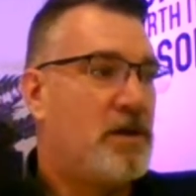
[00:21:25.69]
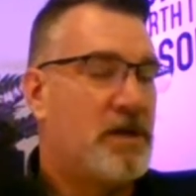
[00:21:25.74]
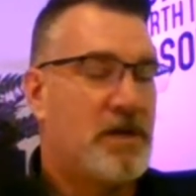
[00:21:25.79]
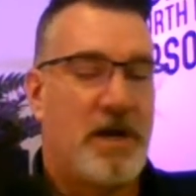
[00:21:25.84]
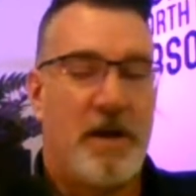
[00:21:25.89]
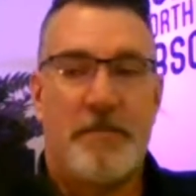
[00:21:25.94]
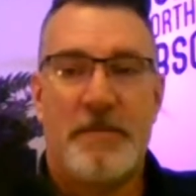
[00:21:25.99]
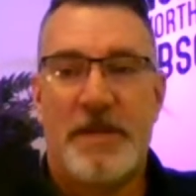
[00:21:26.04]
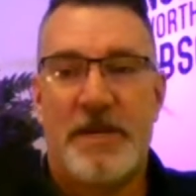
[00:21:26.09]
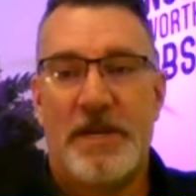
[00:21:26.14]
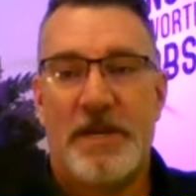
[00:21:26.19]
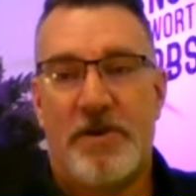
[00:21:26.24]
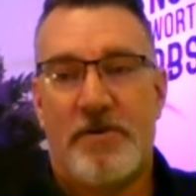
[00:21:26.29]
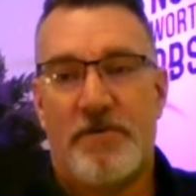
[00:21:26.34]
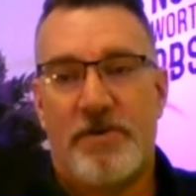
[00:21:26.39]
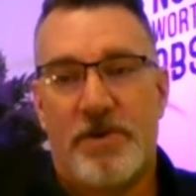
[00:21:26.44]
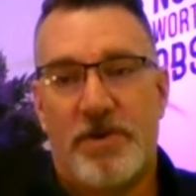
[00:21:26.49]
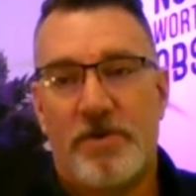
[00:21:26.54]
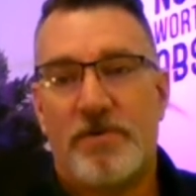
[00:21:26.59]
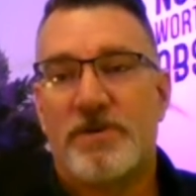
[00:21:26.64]
come in
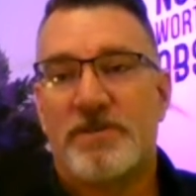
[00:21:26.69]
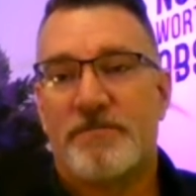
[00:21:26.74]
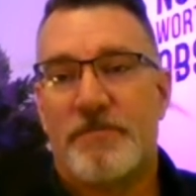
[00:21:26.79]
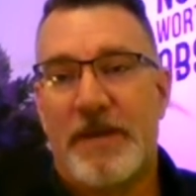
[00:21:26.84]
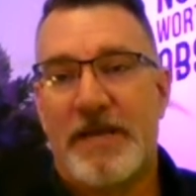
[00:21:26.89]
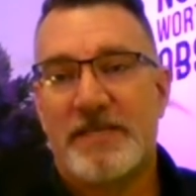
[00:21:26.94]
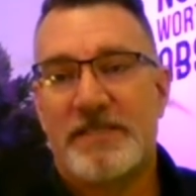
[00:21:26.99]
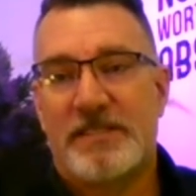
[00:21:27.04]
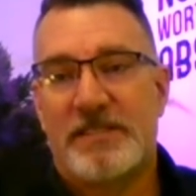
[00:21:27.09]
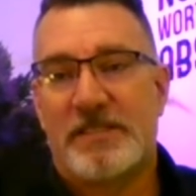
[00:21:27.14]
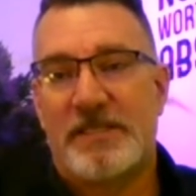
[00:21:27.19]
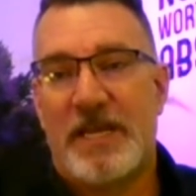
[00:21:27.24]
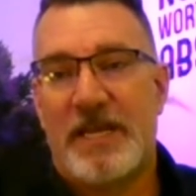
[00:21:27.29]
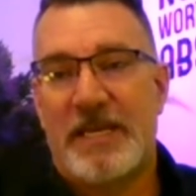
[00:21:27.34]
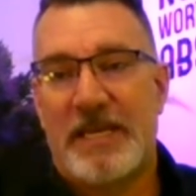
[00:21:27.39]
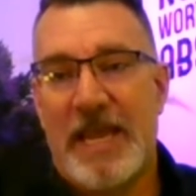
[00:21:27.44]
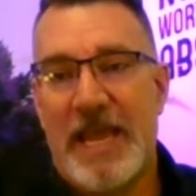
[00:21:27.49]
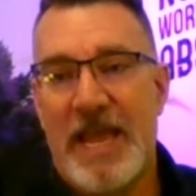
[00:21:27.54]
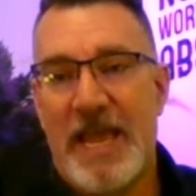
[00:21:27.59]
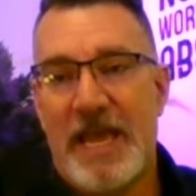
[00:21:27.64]
here and do as best as I
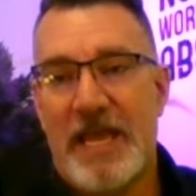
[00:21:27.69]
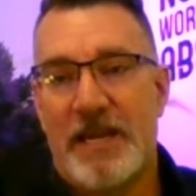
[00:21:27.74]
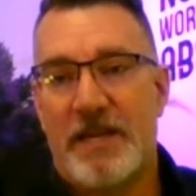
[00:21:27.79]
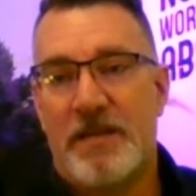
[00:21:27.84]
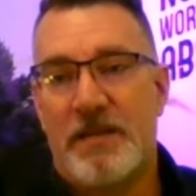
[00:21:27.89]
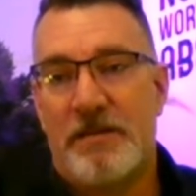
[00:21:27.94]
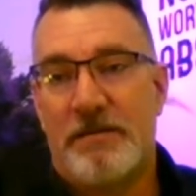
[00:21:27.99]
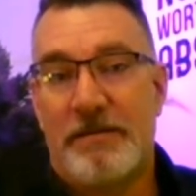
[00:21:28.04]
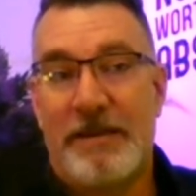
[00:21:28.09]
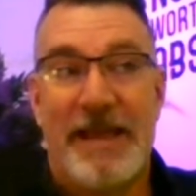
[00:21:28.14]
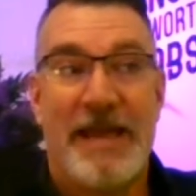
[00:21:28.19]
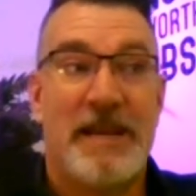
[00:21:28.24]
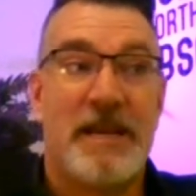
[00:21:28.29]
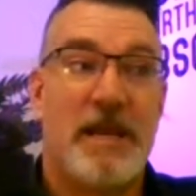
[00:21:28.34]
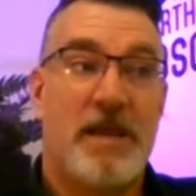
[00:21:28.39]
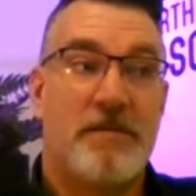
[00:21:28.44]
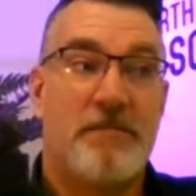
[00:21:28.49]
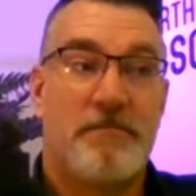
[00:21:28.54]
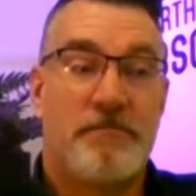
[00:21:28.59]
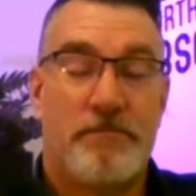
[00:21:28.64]
can and
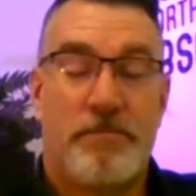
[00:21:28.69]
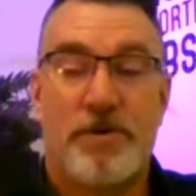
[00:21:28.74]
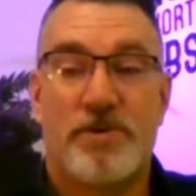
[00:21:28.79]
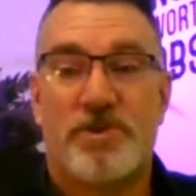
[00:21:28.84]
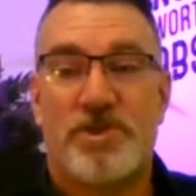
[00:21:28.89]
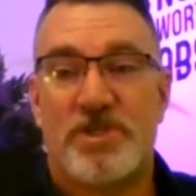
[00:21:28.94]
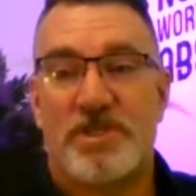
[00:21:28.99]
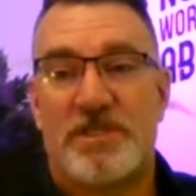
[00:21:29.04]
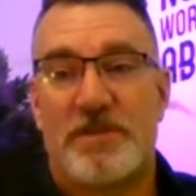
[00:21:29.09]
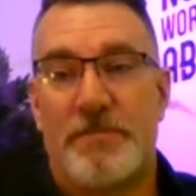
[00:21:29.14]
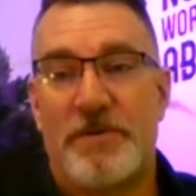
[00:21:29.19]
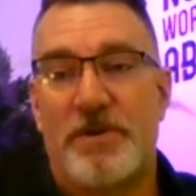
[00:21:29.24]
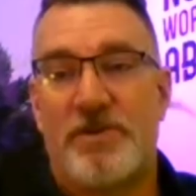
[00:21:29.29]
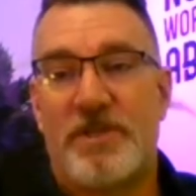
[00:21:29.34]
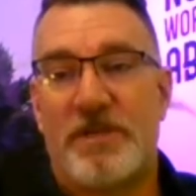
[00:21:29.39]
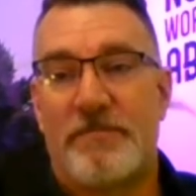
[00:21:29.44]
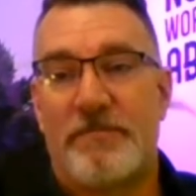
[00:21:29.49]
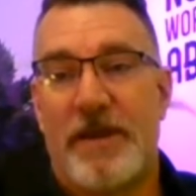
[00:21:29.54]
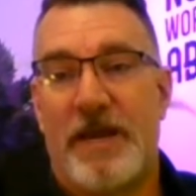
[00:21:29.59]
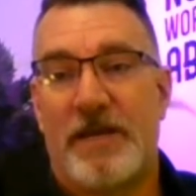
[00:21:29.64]
then purchase the
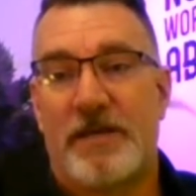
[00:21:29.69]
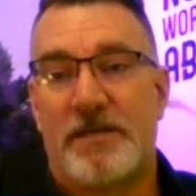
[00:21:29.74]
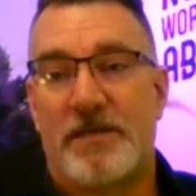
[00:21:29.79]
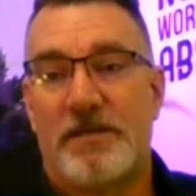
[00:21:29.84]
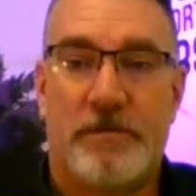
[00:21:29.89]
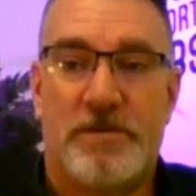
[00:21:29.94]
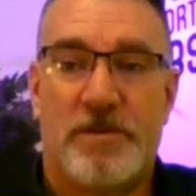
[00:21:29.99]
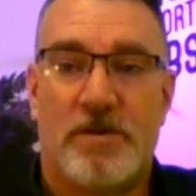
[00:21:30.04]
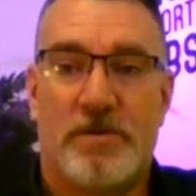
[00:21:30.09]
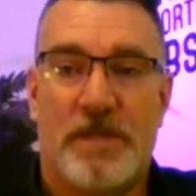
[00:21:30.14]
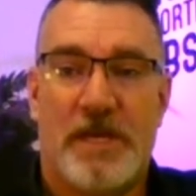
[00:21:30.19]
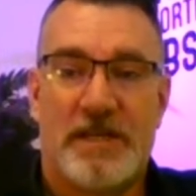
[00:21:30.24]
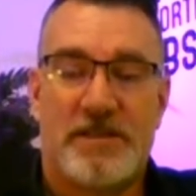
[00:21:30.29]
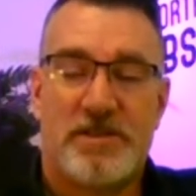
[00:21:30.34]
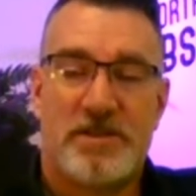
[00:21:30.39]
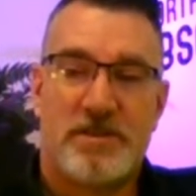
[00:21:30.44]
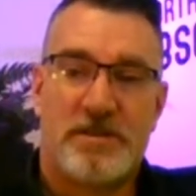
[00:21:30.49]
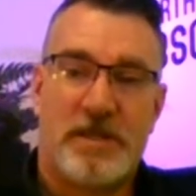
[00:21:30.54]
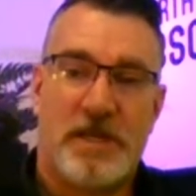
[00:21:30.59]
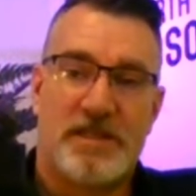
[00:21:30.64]
building back so
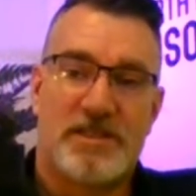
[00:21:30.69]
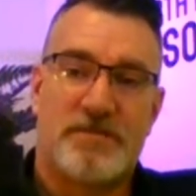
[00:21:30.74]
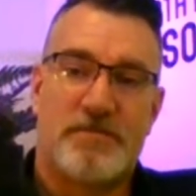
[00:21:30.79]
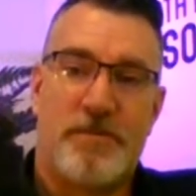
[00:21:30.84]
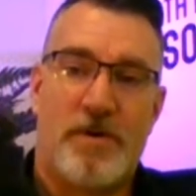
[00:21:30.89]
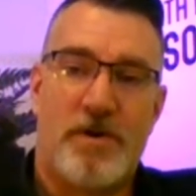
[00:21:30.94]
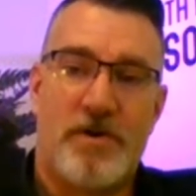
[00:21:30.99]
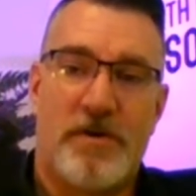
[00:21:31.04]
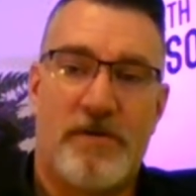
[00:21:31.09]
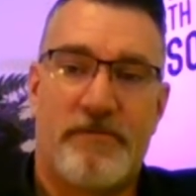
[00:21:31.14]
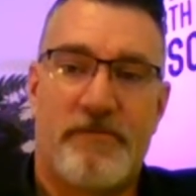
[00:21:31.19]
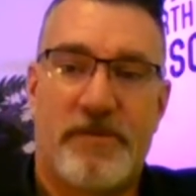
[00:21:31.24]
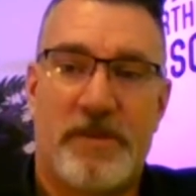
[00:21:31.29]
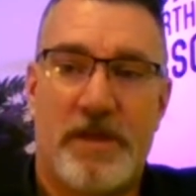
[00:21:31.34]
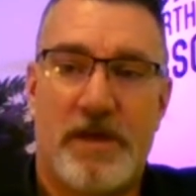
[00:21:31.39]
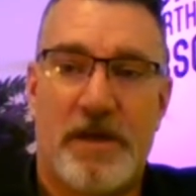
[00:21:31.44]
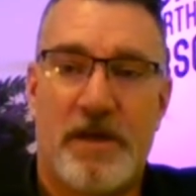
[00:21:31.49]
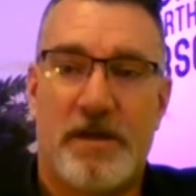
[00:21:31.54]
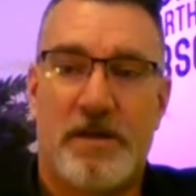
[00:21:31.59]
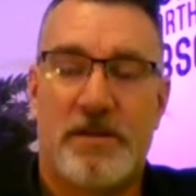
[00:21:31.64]
that's that's part of
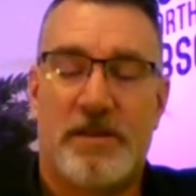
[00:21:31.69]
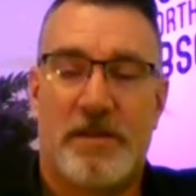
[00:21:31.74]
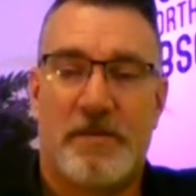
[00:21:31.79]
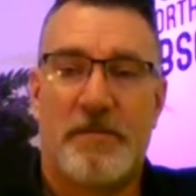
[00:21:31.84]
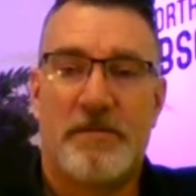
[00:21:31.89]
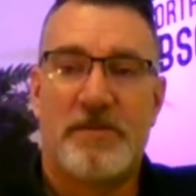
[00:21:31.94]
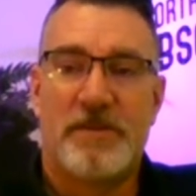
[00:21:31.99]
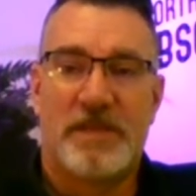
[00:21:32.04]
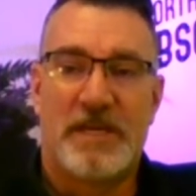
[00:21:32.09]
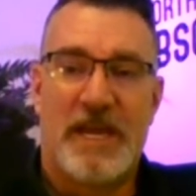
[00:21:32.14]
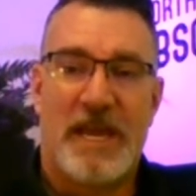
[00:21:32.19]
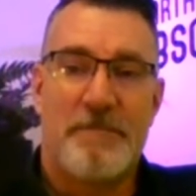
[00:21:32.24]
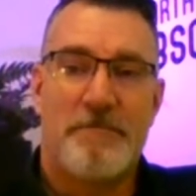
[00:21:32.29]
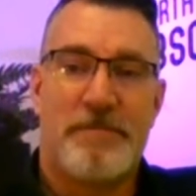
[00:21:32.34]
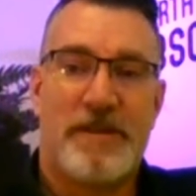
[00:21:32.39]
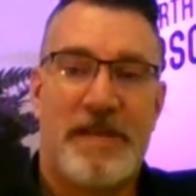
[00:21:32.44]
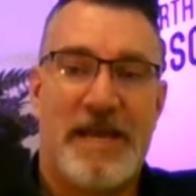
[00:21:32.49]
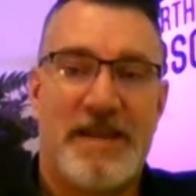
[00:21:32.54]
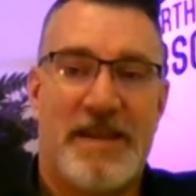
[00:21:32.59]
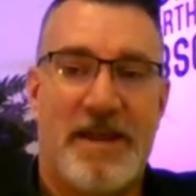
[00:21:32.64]
the, the, the
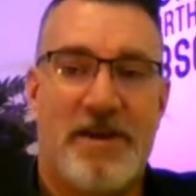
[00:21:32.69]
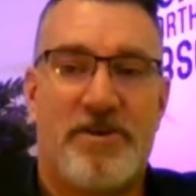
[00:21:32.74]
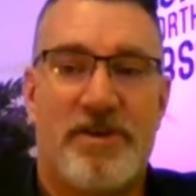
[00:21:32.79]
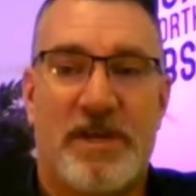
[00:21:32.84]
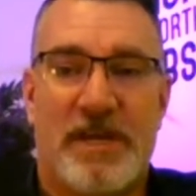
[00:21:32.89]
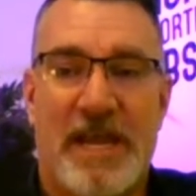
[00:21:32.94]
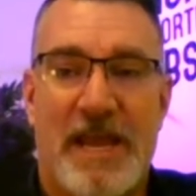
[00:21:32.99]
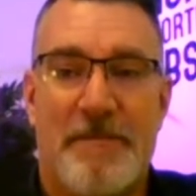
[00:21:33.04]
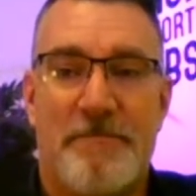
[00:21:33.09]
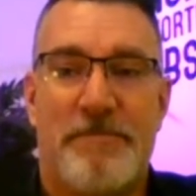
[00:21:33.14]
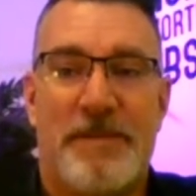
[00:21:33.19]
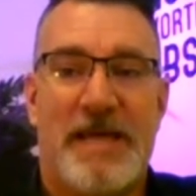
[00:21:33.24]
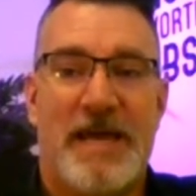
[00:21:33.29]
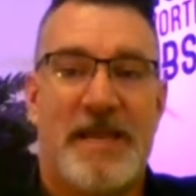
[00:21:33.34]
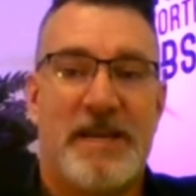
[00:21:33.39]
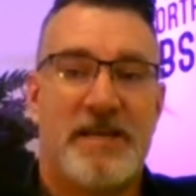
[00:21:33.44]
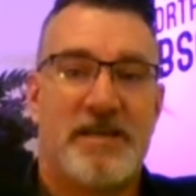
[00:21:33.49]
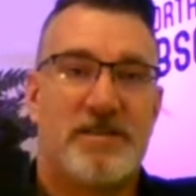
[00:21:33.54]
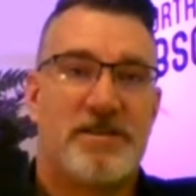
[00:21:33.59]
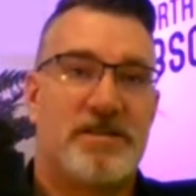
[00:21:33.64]
game plan there. The game
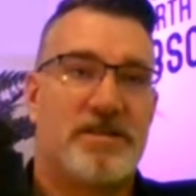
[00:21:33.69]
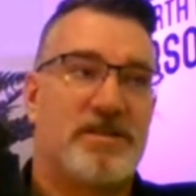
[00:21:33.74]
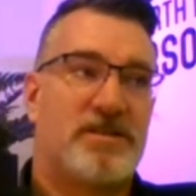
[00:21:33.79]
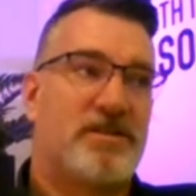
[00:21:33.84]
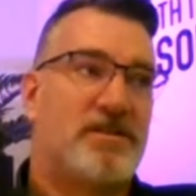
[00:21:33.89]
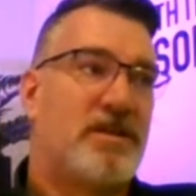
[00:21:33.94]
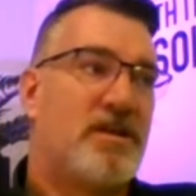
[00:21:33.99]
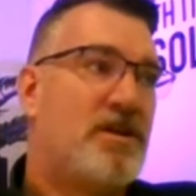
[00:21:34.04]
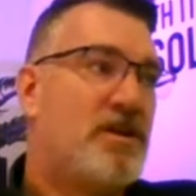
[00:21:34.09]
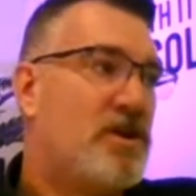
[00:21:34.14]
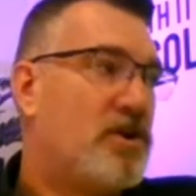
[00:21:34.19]
plan is is